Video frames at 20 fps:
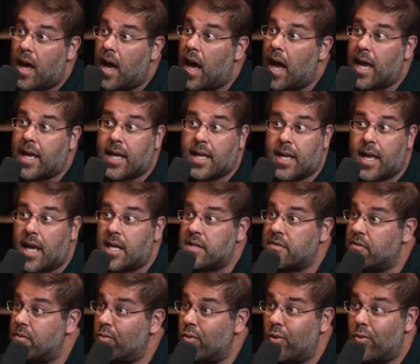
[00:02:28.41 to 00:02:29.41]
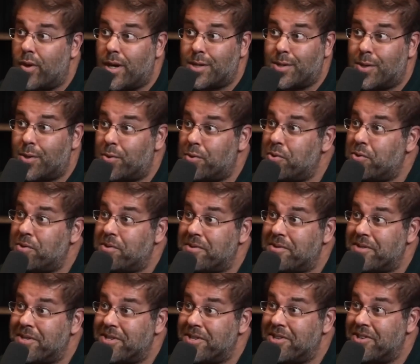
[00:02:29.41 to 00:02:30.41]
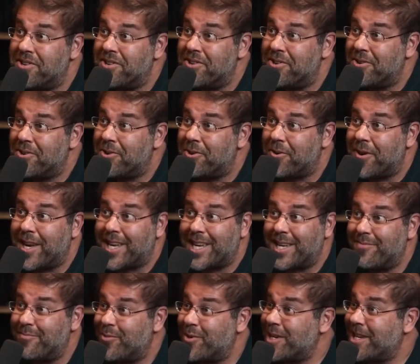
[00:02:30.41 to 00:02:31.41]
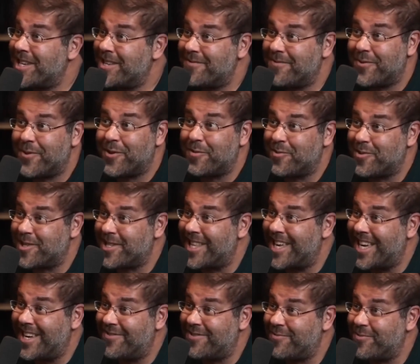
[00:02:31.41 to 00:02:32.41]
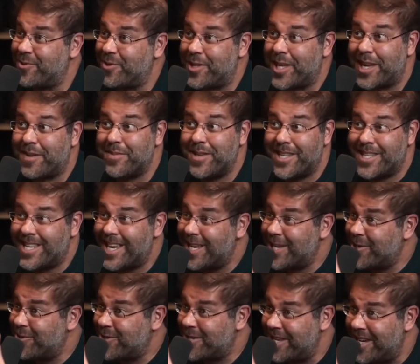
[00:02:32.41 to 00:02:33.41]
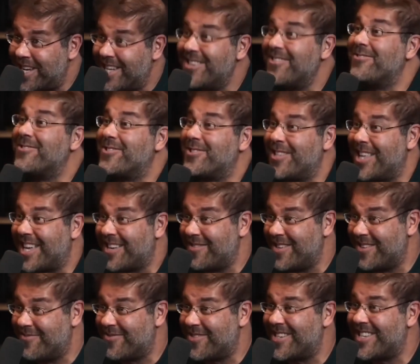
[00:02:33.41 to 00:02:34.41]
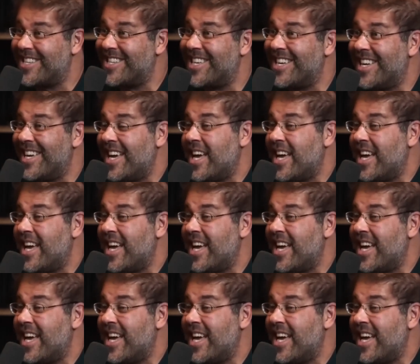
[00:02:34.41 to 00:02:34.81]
I can ask for more white soldiers, or I can bring in former slaves. Would you like me to take your son, or would you like me to put in?